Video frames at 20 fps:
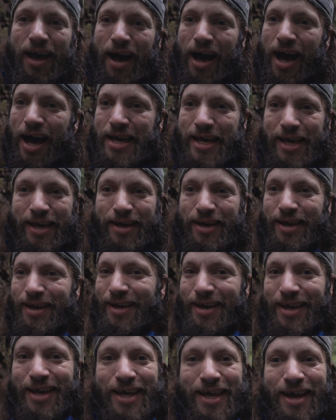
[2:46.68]
I
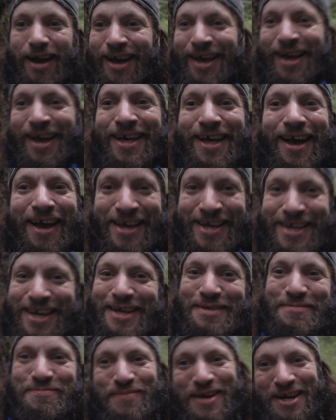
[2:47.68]

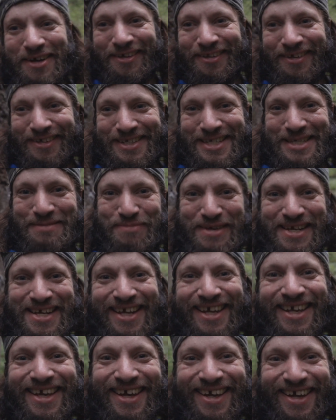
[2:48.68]
can barely
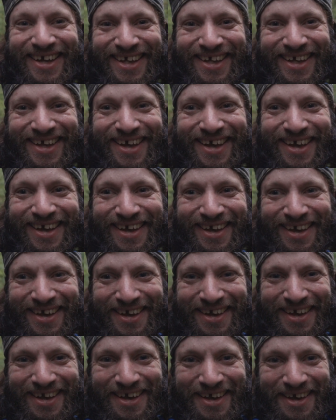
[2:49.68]
speak.
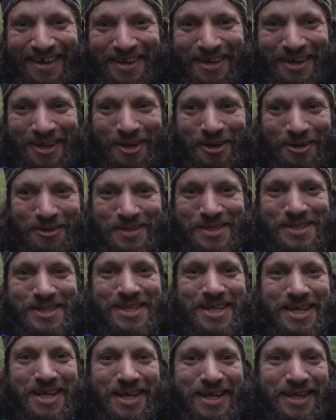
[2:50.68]
You know,
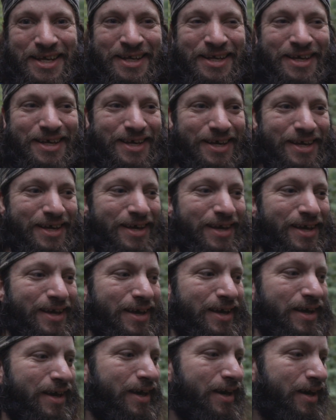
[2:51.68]
seeing
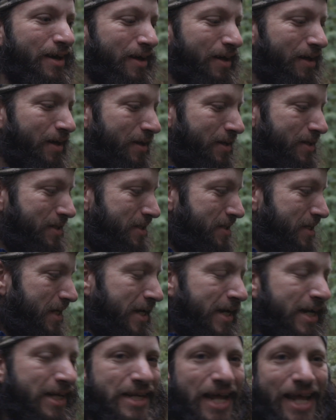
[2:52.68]

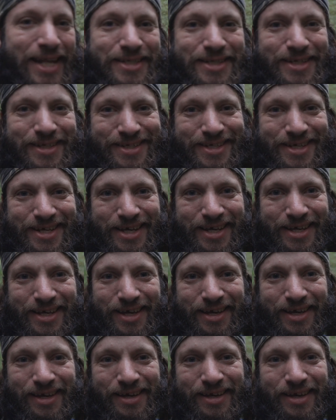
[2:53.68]
an entity,
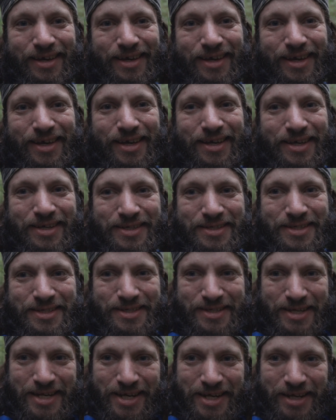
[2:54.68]

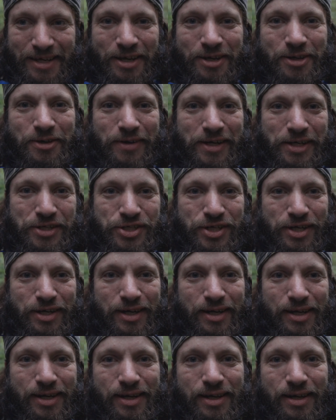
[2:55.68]
seeing a
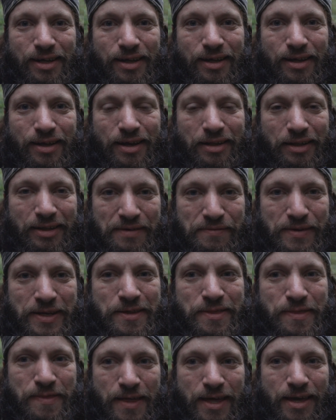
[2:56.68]
creature, a
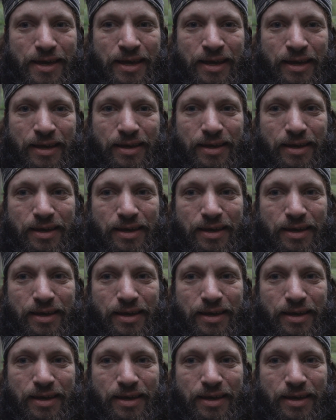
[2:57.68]
living thing